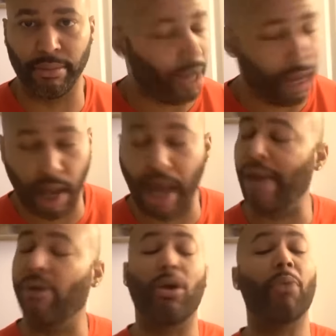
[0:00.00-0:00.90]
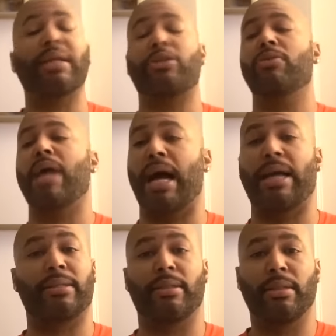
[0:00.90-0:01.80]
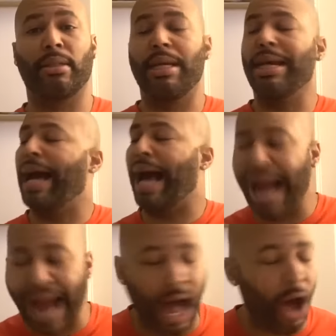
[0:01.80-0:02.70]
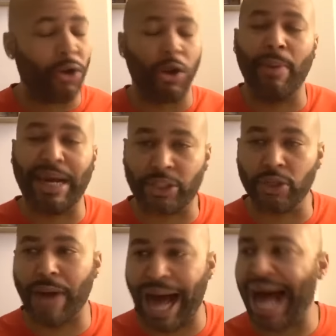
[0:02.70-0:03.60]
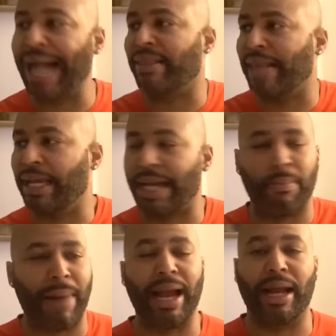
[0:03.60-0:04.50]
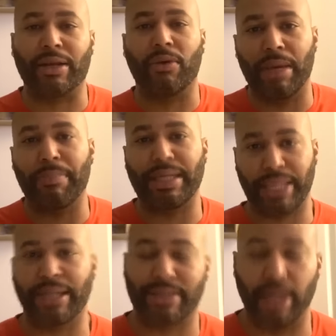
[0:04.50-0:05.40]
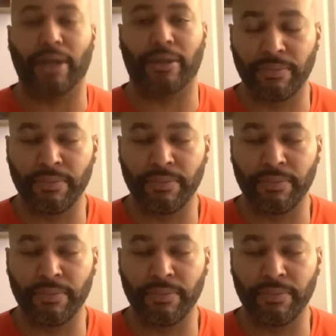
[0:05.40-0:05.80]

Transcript: I don't know about you guys. I don't know about you. I think I might have to go get my dick sucked.